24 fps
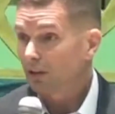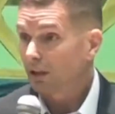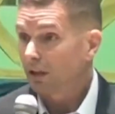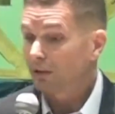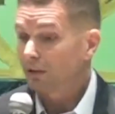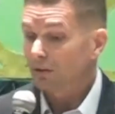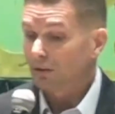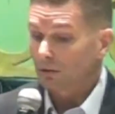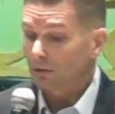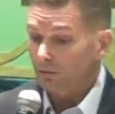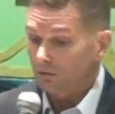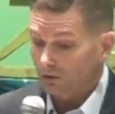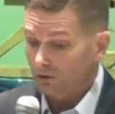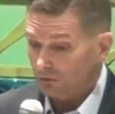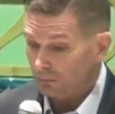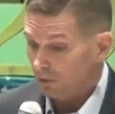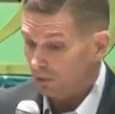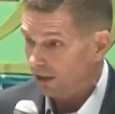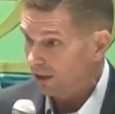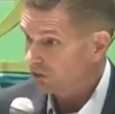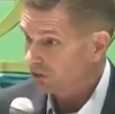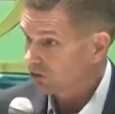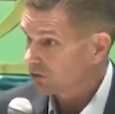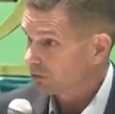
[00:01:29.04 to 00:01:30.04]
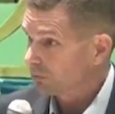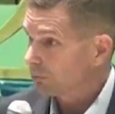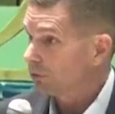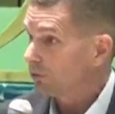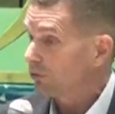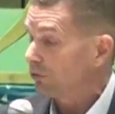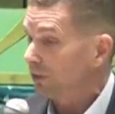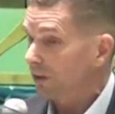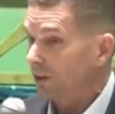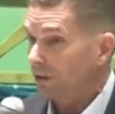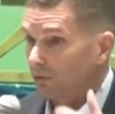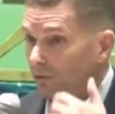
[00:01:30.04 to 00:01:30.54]
They're responsible
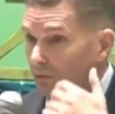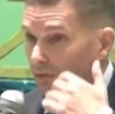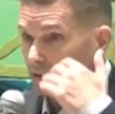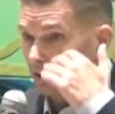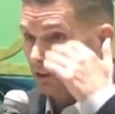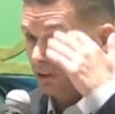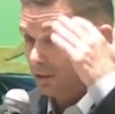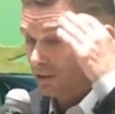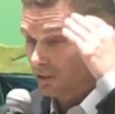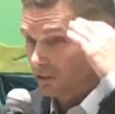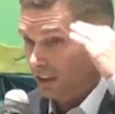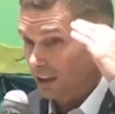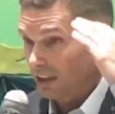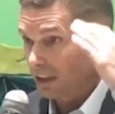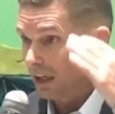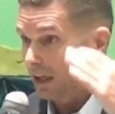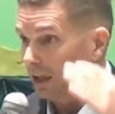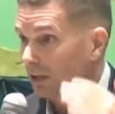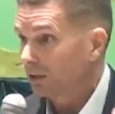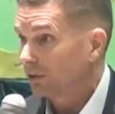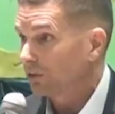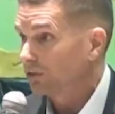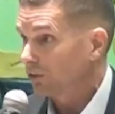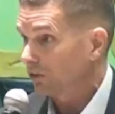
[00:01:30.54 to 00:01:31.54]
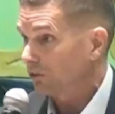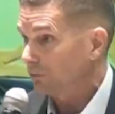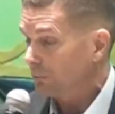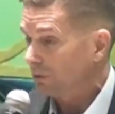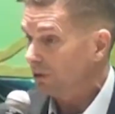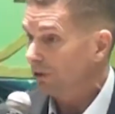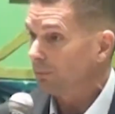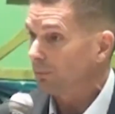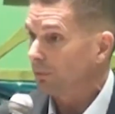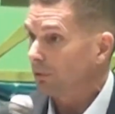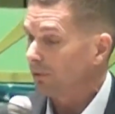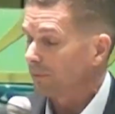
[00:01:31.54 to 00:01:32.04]
for the psychology of
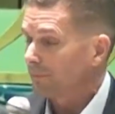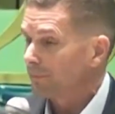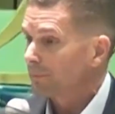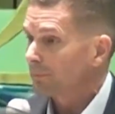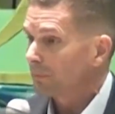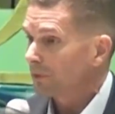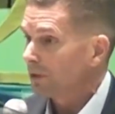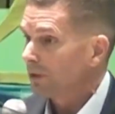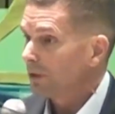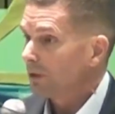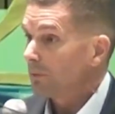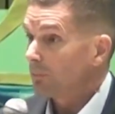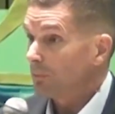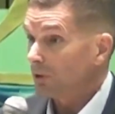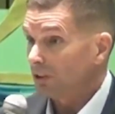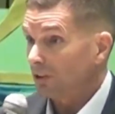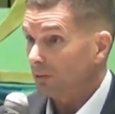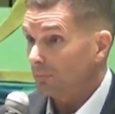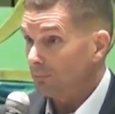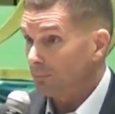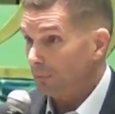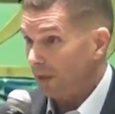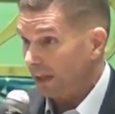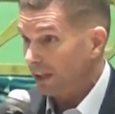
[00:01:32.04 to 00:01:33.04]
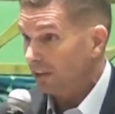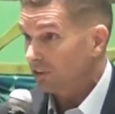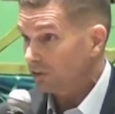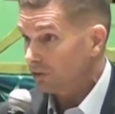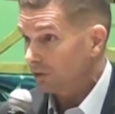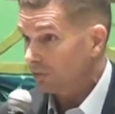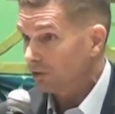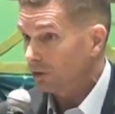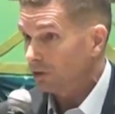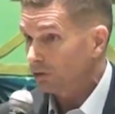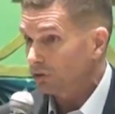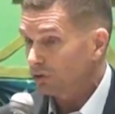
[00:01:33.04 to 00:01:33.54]
people. But the bad
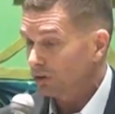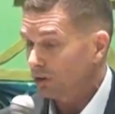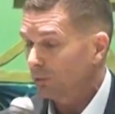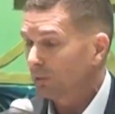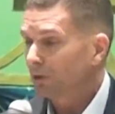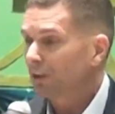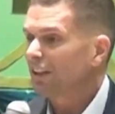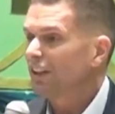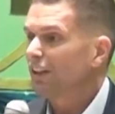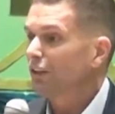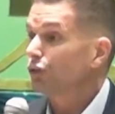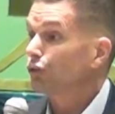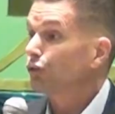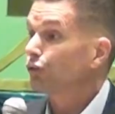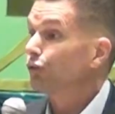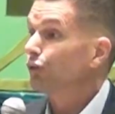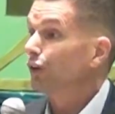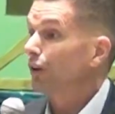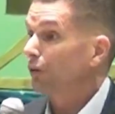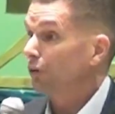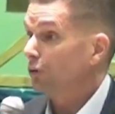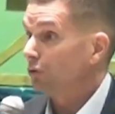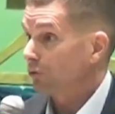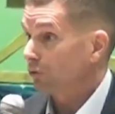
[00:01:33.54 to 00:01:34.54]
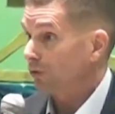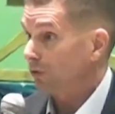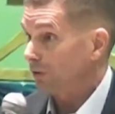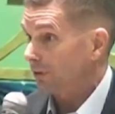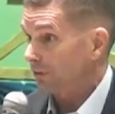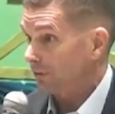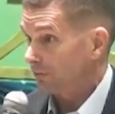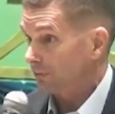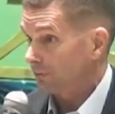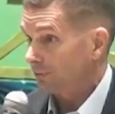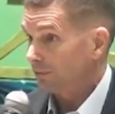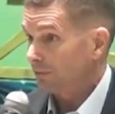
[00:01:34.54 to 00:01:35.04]
stuff they're showing is very real,
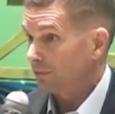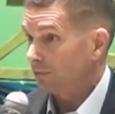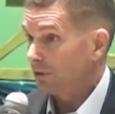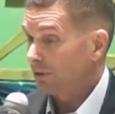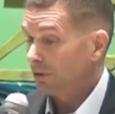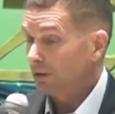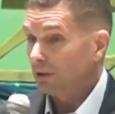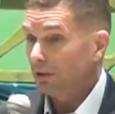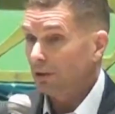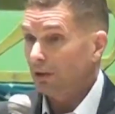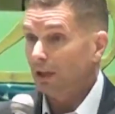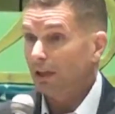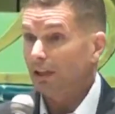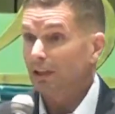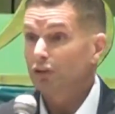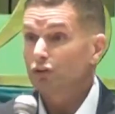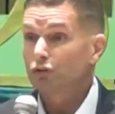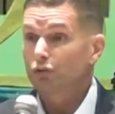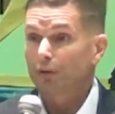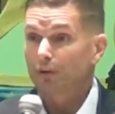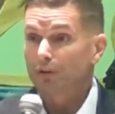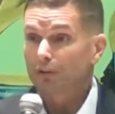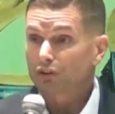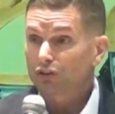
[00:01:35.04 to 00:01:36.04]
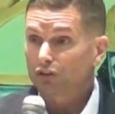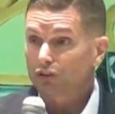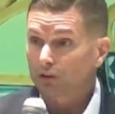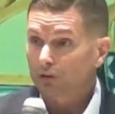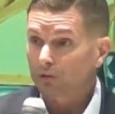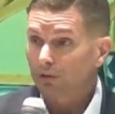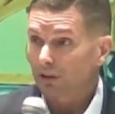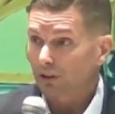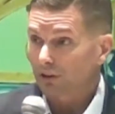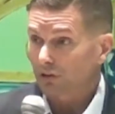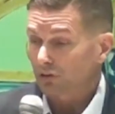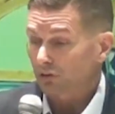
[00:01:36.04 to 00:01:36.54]
and it's very
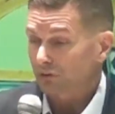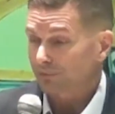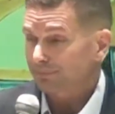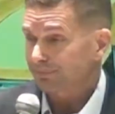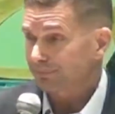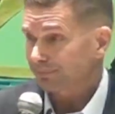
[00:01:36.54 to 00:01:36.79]
serious.